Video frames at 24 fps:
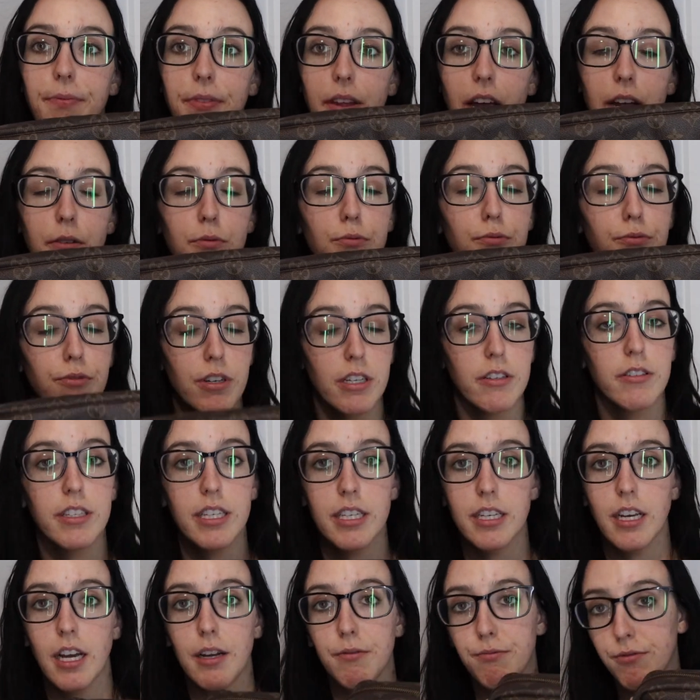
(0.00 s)
I
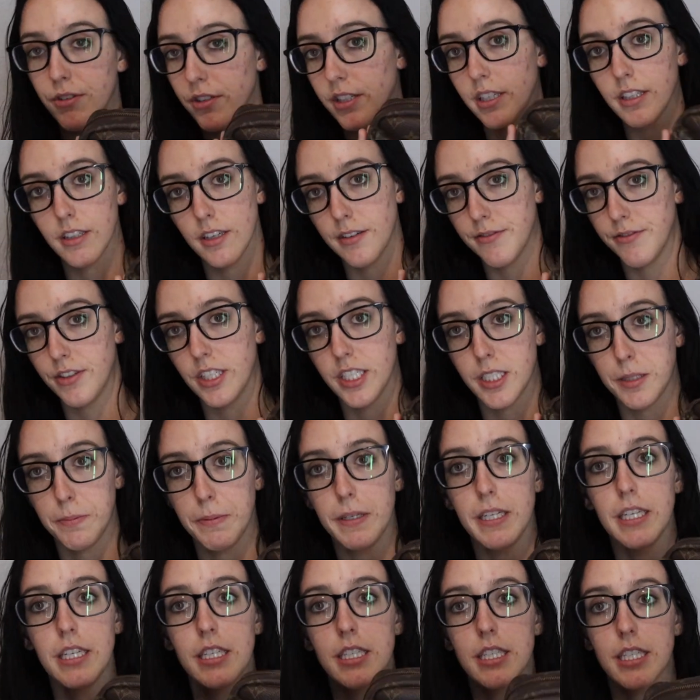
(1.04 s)
really love this
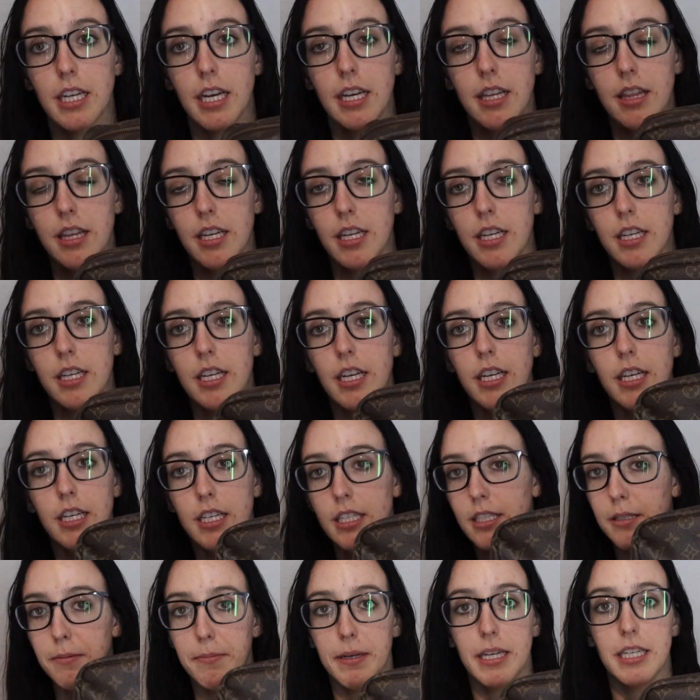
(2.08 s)
piece. I think it
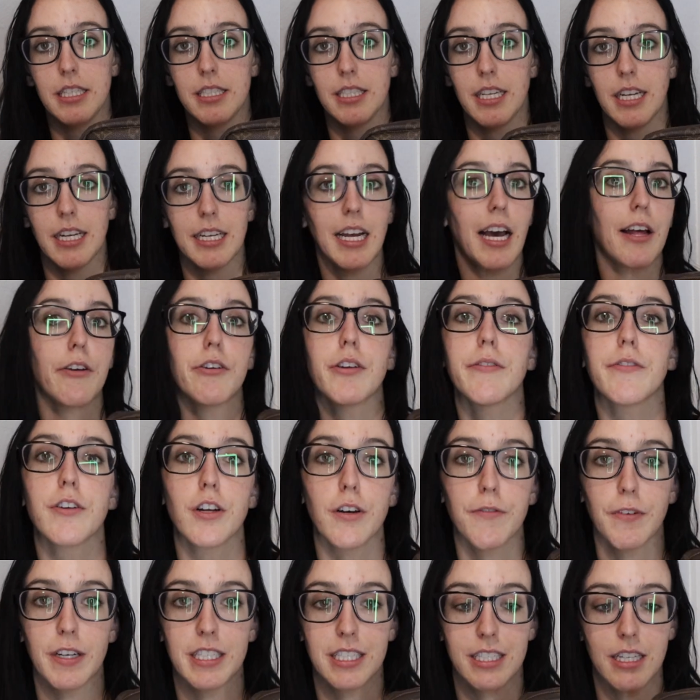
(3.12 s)
is amazing. I don't even know
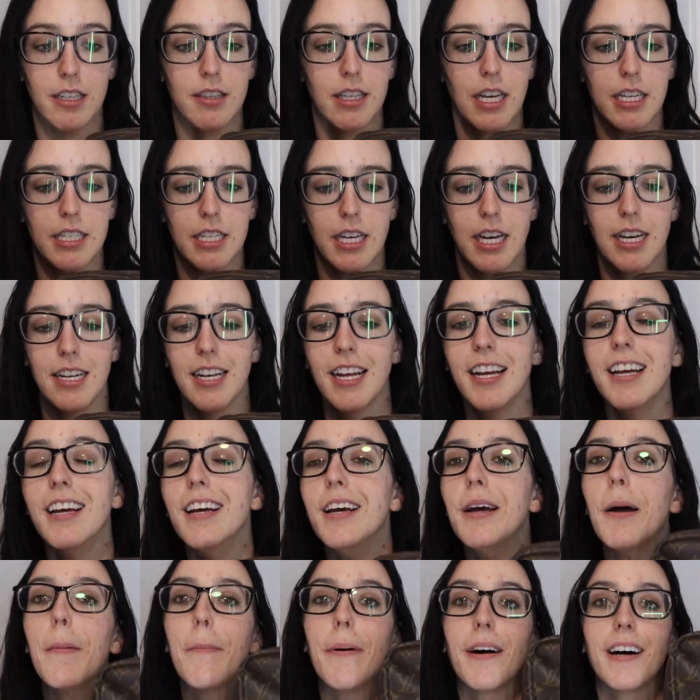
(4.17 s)
if I said that yet,
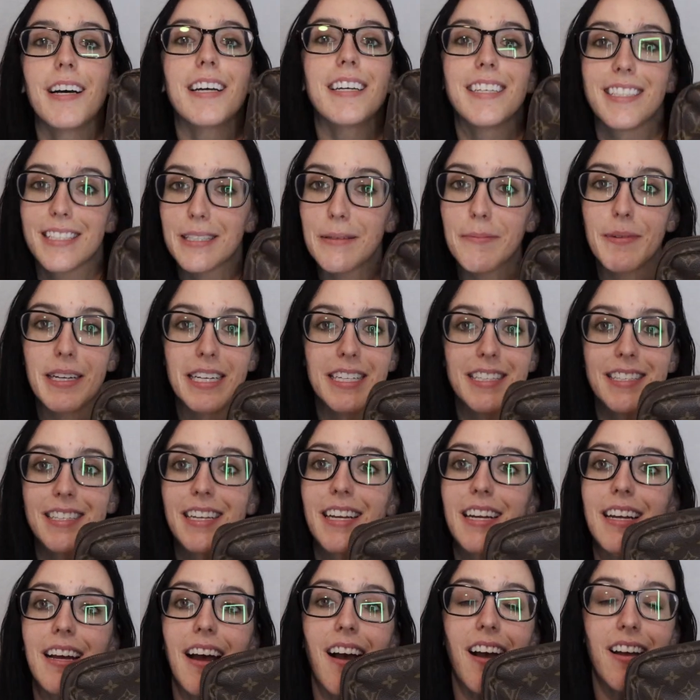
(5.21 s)
but it's
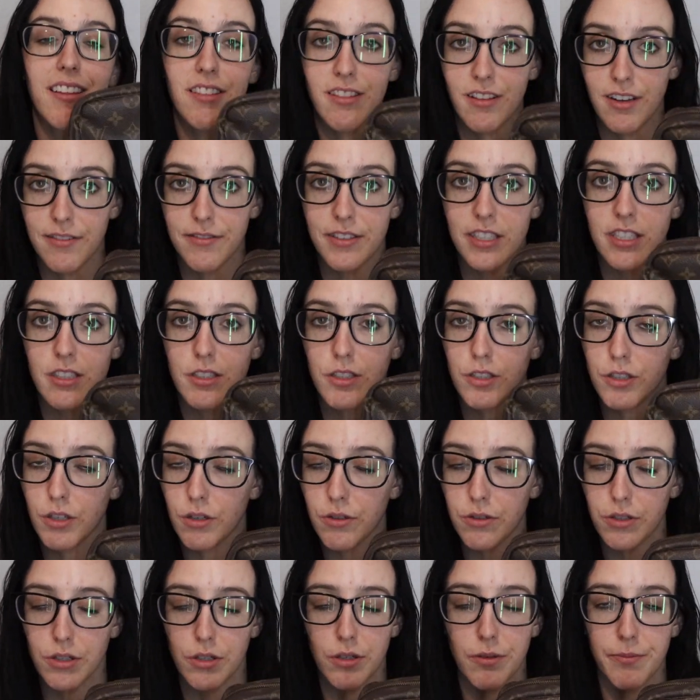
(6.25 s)
amazing. I love it
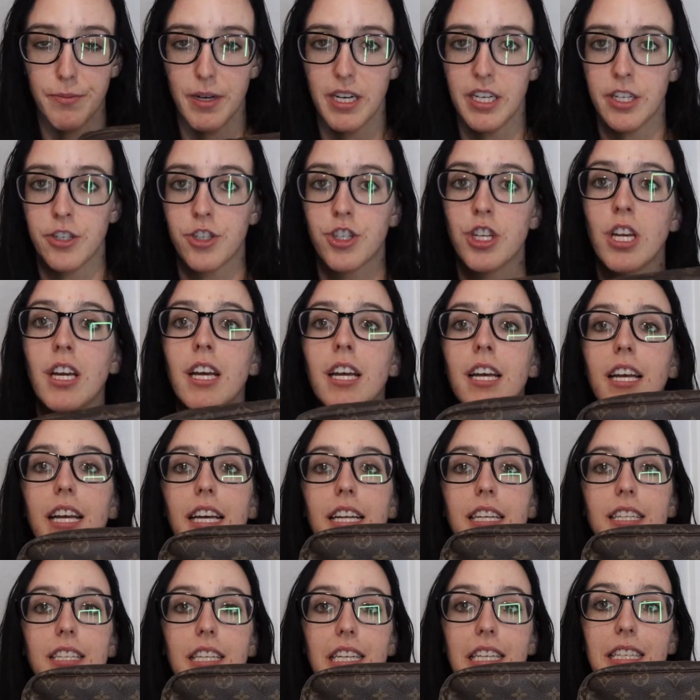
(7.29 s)
so, so much.
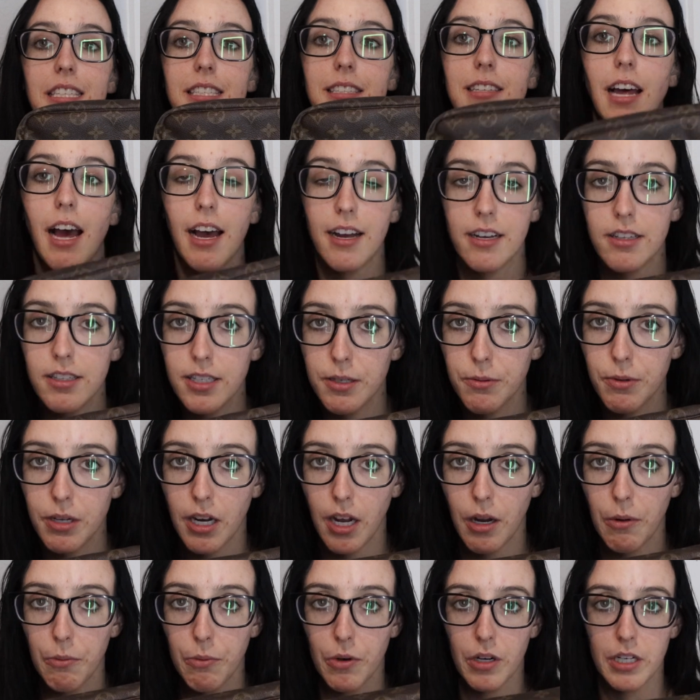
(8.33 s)
It is exactly what
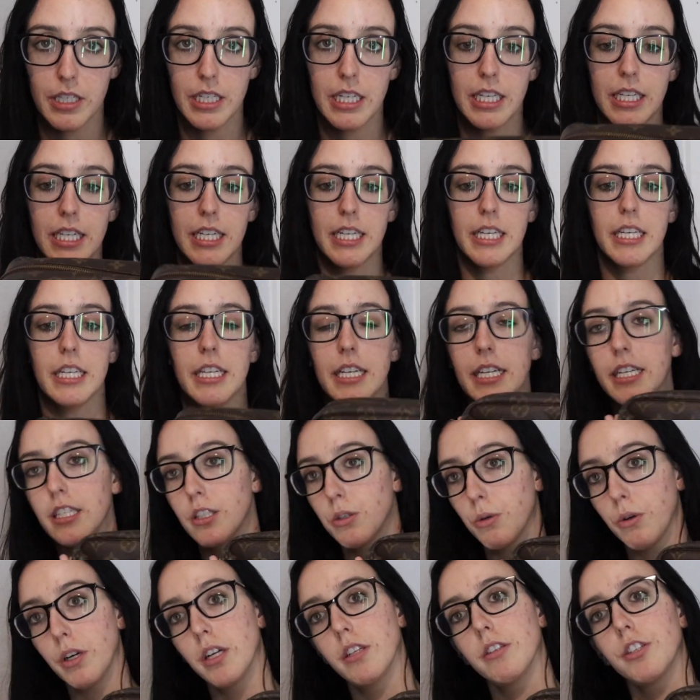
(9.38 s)
I wanted in a
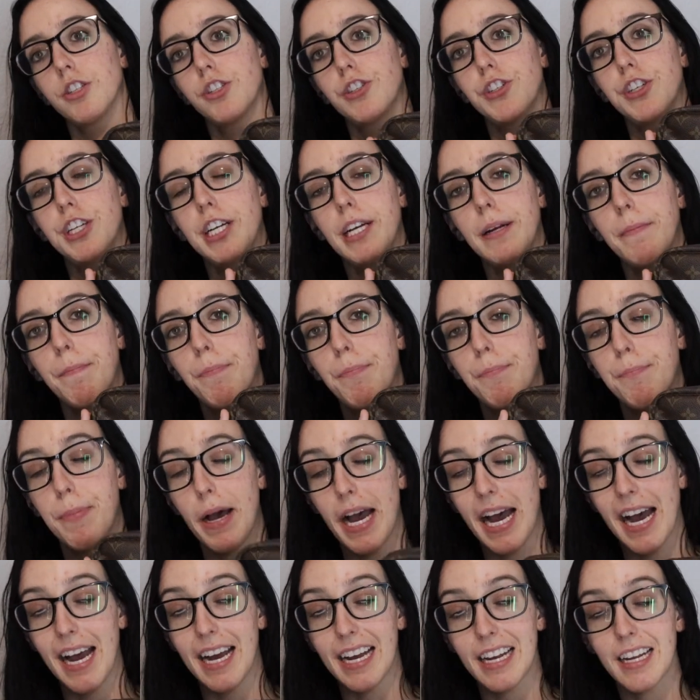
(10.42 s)
toiletry
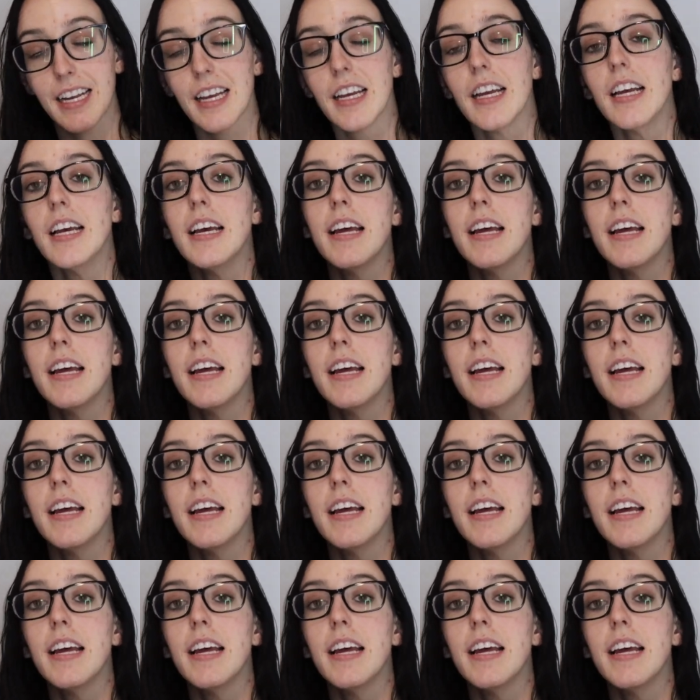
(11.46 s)
bag.